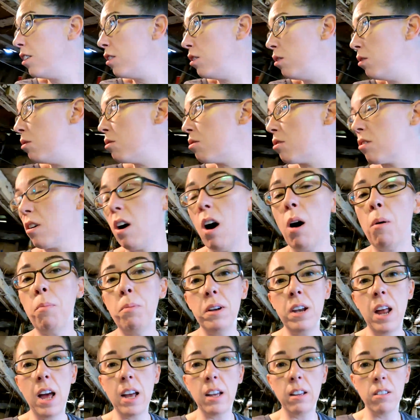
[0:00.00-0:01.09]
used
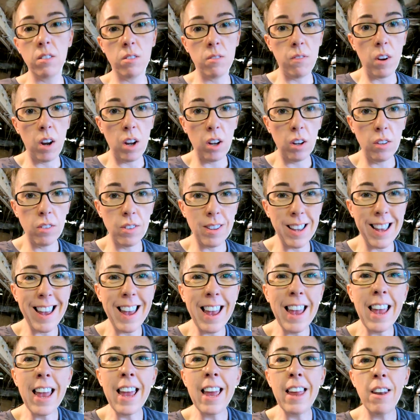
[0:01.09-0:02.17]
copper nails and rows
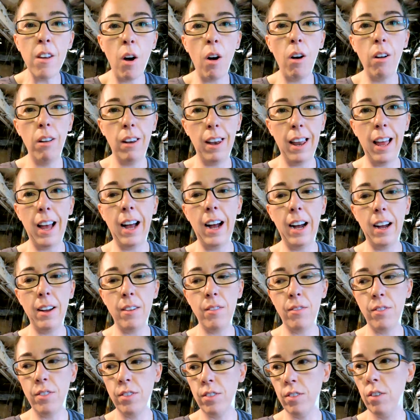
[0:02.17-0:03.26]
in our
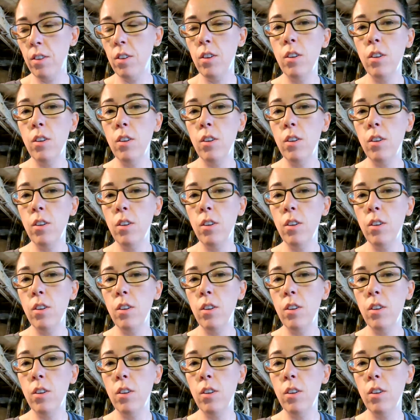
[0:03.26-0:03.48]
lives.